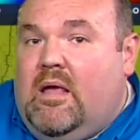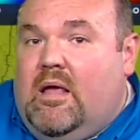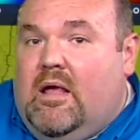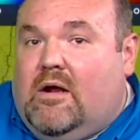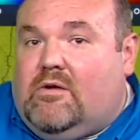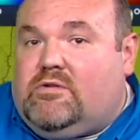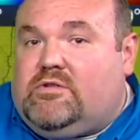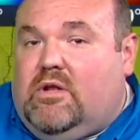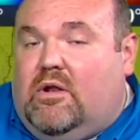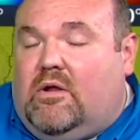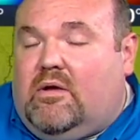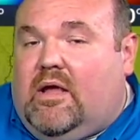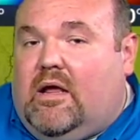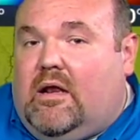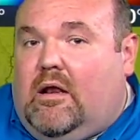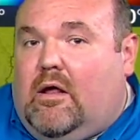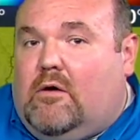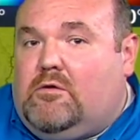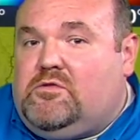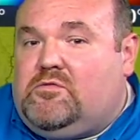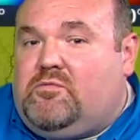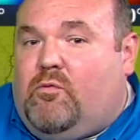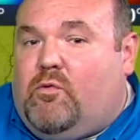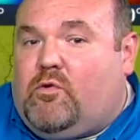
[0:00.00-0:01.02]
Here's a look at
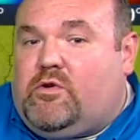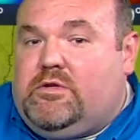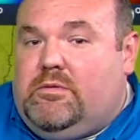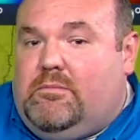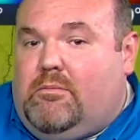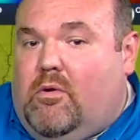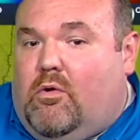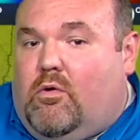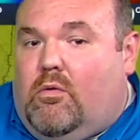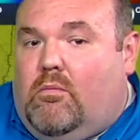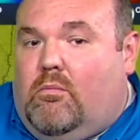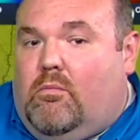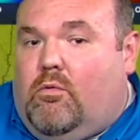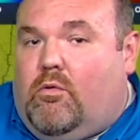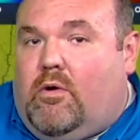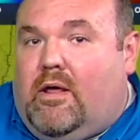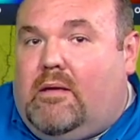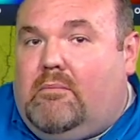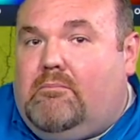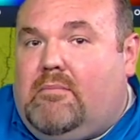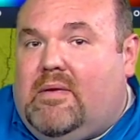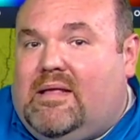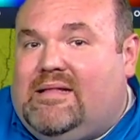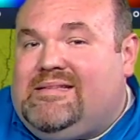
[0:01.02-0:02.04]
lows for tomorrow
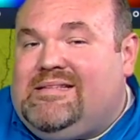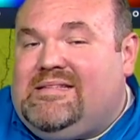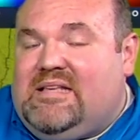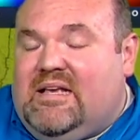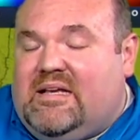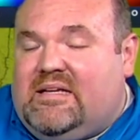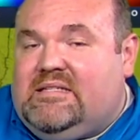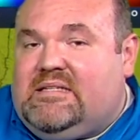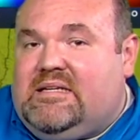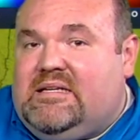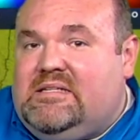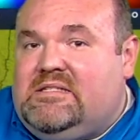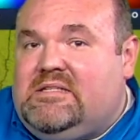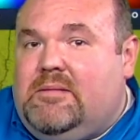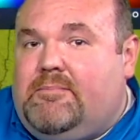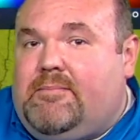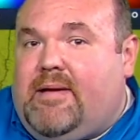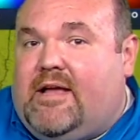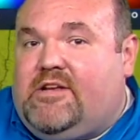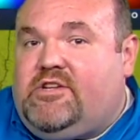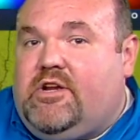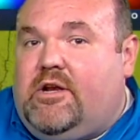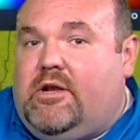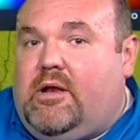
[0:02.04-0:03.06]
morning, mid-60s, the
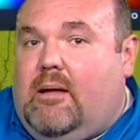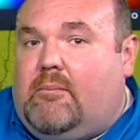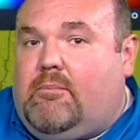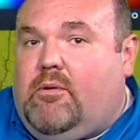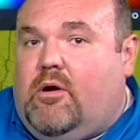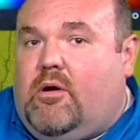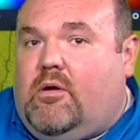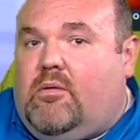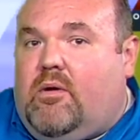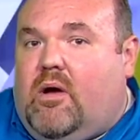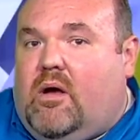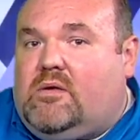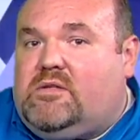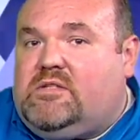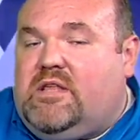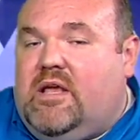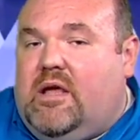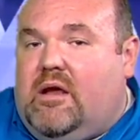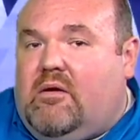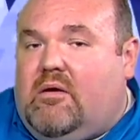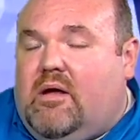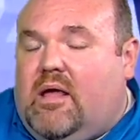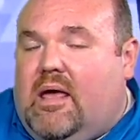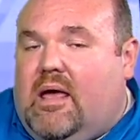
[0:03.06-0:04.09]
magic number across
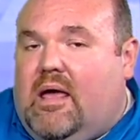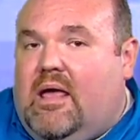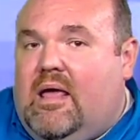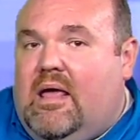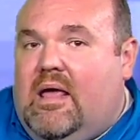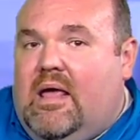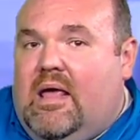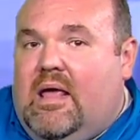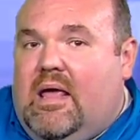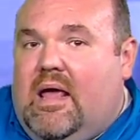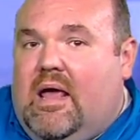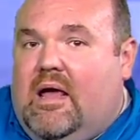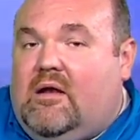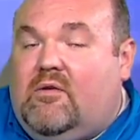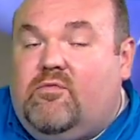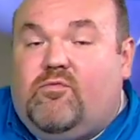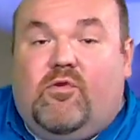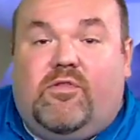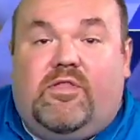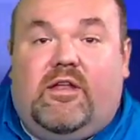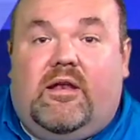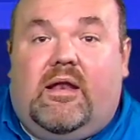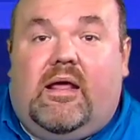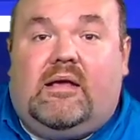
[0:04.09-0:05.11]
the area, and
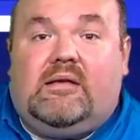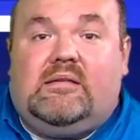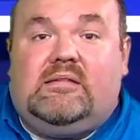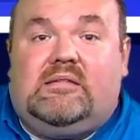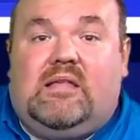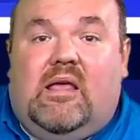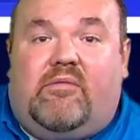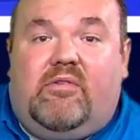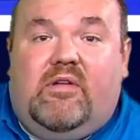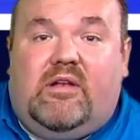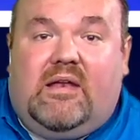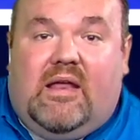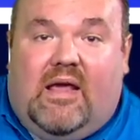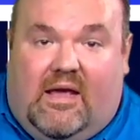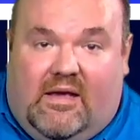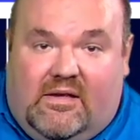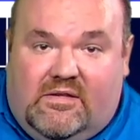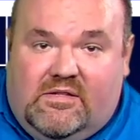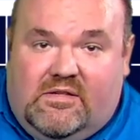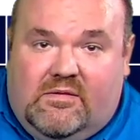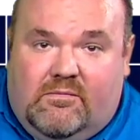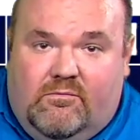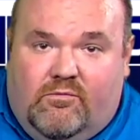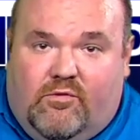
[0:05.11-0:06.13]
for the next 7
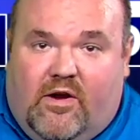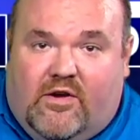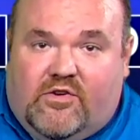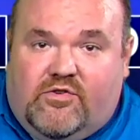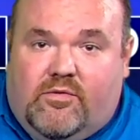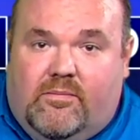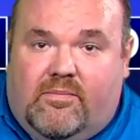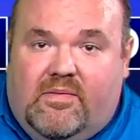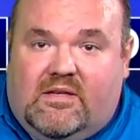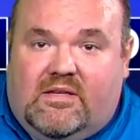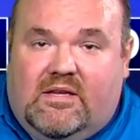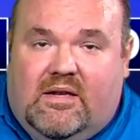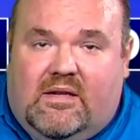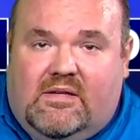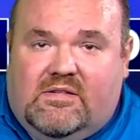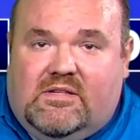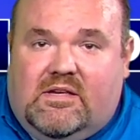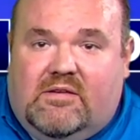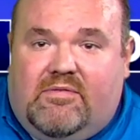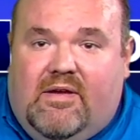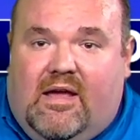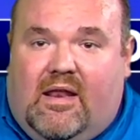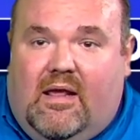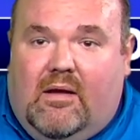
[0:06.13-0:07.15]
days. Fresh from the
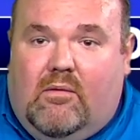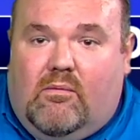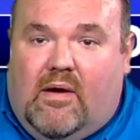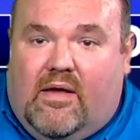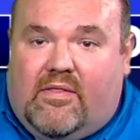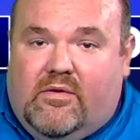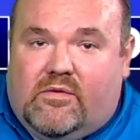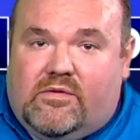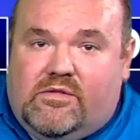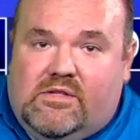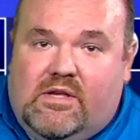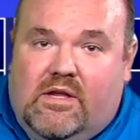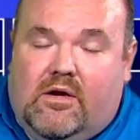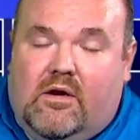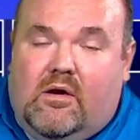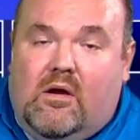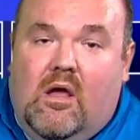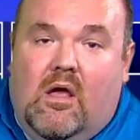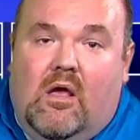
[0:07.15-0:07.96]
Tennessee Valley Weather Center